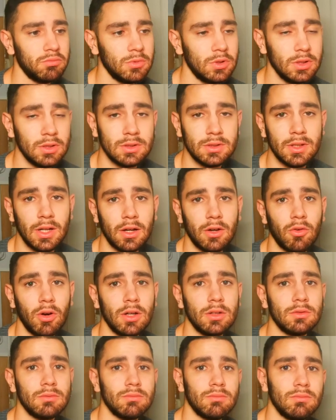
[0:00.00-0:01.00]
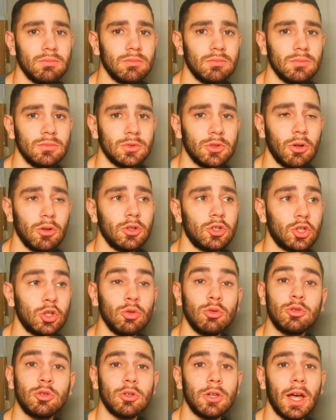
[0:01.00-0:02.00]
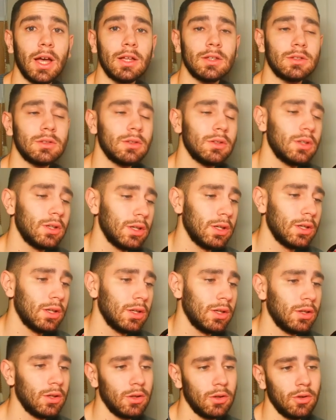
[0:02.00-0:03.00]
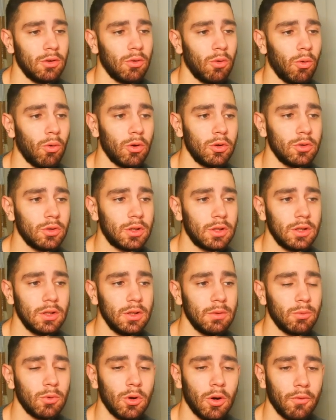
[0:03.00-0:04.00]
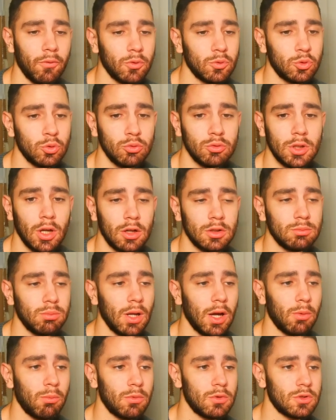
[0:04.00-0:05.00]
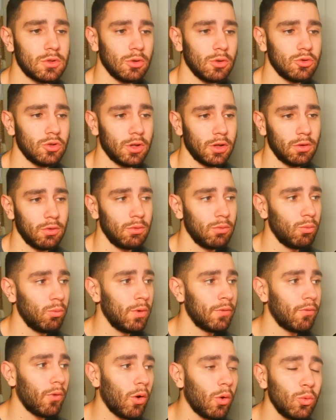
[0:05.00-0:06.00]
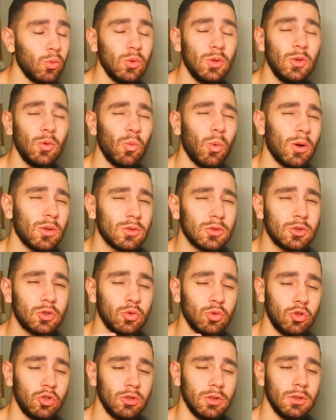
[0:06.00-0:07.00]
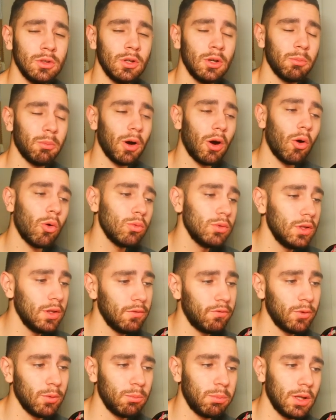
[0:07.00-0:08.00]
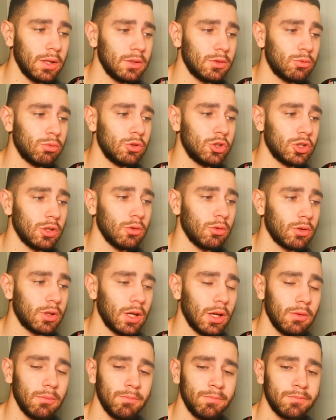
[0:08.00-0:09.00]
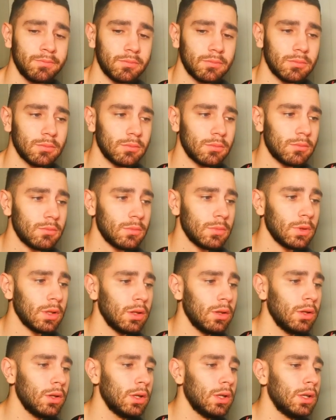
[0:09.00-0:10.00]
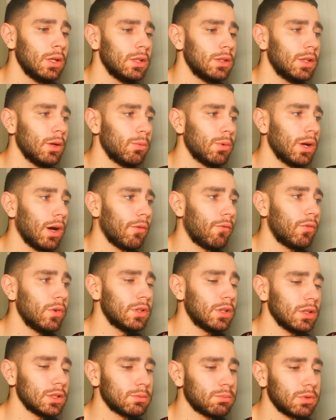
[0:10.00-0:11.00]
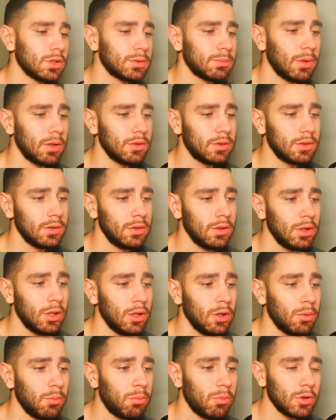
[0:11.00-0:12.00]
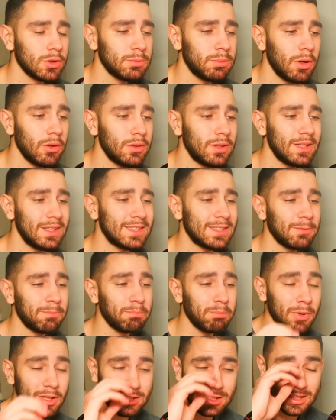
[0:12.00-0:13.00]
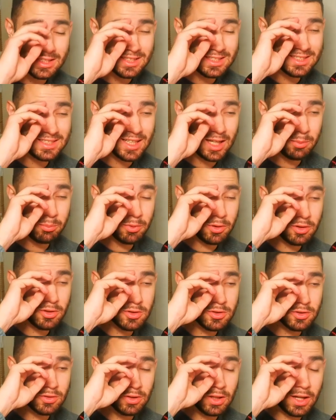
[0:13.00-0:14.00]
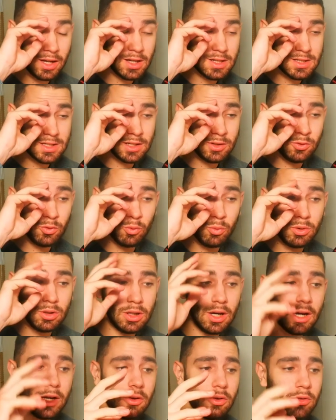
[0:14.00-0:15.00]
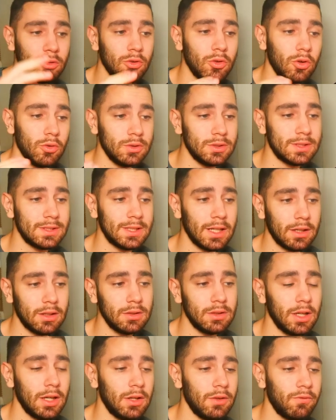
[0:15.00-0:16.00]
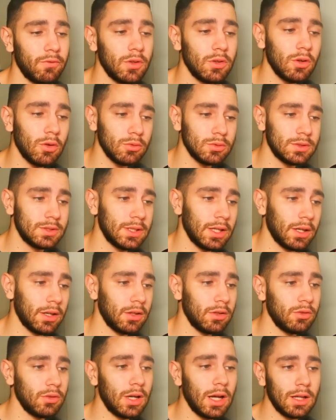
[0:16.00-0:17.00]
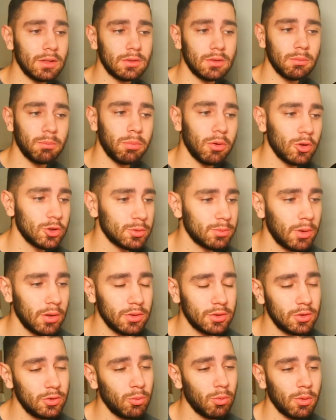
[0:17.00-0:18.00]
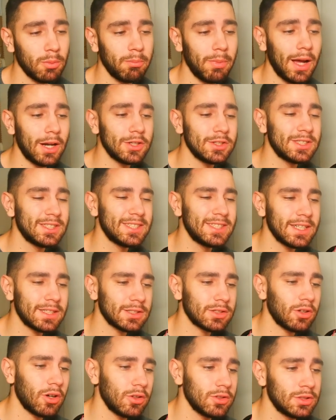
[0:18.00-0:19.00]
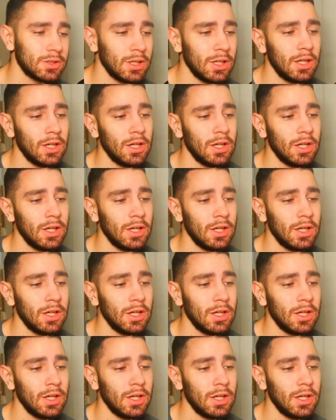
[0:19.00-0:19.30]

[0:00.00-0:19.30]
Isn't that great? Sorry, Chinook to your hand. Or you can even go for 2 times Blackwing Dragon with only 1 Zudri, but only if you play the Twin Shadow, okay? Then we got 3 times Prosperity. Prosperity is a must in this deck because, like I said, you rely on going second, and if you're going second, you got the Prosperity, you want to banish 6 cards